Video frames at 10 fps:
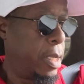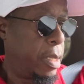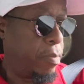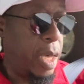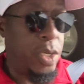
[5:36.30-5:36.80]

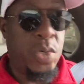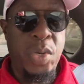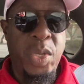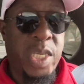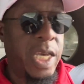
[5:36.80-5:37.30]
Make sure
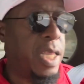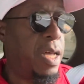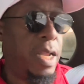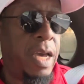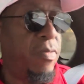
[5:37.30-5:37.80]
you
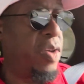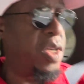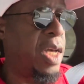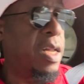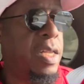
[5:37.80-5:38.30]
signal every
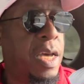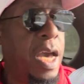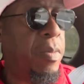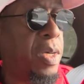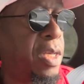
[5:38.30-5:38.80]
single
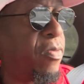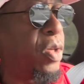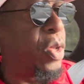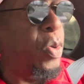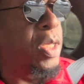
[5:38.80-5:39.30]
time, because if you
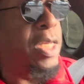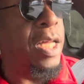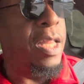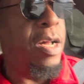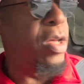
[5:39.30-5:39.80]
don't
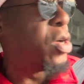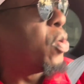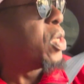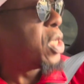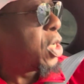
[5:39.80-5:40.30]
signal, you're
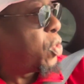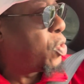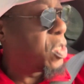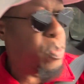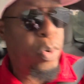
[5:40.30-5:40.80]
going to
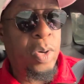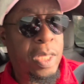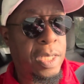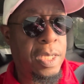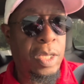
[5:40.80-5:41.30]
lose
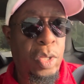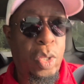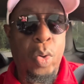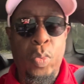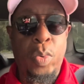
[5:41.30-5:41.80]
points. You
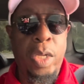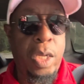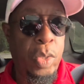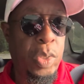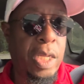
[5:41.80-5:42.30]
don't want to
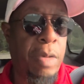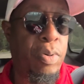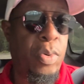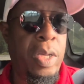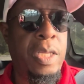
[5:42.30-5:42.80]
lose any
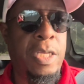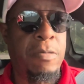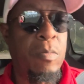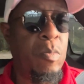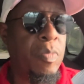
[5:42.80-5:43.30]
points.
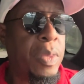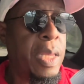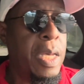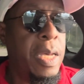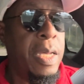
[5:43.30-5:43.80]

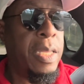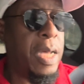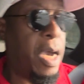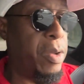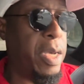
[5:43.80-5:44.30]

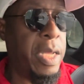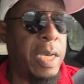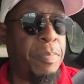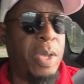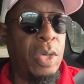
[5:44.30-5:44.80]
Now they're
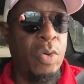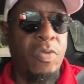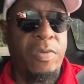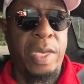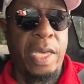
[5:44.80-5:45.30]
gonna bring you
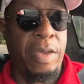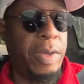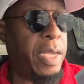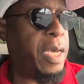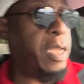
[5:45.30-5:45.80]
over here
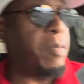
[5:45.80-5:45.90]
and they're gonna